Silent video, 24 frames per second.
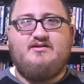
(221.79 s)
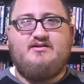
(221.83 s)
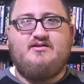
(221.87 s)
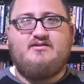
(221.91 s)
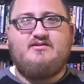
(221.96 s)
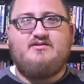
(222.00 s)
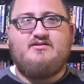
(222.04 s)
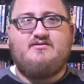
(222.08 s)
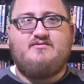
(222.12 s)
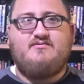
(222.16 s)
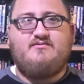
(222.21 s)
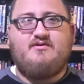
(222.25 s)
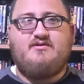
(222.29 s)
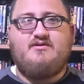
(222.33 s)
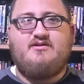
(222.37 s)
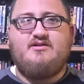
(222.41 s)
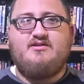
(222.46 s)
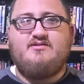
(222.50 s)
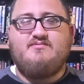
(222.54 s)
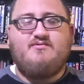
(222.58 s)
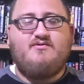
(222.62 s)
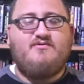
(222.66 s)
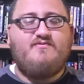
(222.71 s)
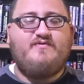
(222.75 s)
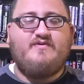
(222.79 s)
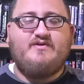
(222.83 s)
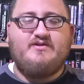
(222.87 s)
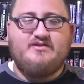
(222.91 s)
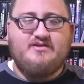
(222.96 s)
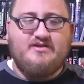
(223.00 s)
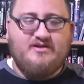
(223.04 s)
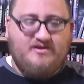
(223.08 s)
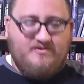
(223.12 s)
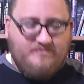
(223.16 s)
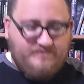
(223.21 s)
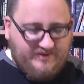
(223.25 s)
this what this movie
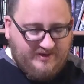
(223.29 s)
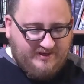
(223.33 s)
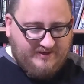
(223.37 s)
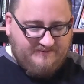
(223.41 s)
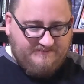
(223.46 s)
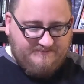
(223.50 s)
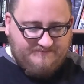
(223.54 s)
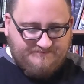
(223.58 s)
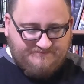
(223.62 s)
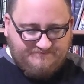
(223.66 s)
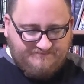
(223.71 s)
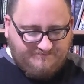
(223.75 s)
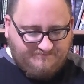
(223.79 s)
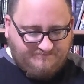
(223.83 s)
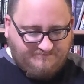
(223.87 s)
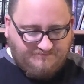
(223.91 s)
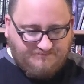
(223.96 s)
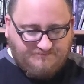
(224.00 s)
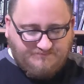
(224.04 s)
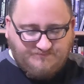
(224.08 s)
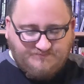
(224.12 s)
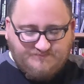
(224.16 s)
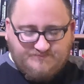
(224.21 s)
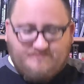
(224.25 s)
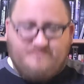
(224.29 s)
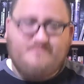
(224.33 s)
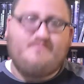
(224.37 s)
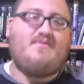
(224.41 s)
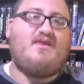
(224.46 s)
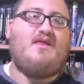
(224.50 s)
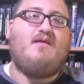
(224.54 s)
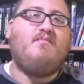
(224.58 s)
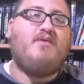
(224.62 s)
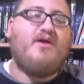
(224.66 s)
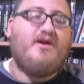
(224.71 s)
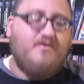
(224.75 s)
is going to be?
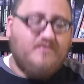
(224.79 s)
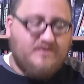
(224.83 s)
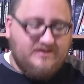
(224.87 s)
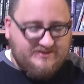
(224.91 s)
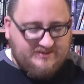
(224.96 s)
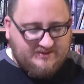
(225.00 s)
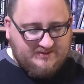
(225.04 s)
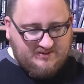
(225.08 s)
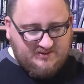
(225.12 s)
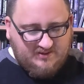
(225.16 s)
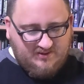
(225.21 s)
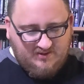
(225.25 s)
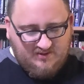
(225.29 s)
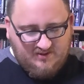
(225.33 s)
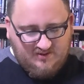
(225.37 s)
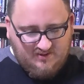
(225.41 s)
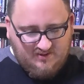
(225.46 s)
But it wasn't.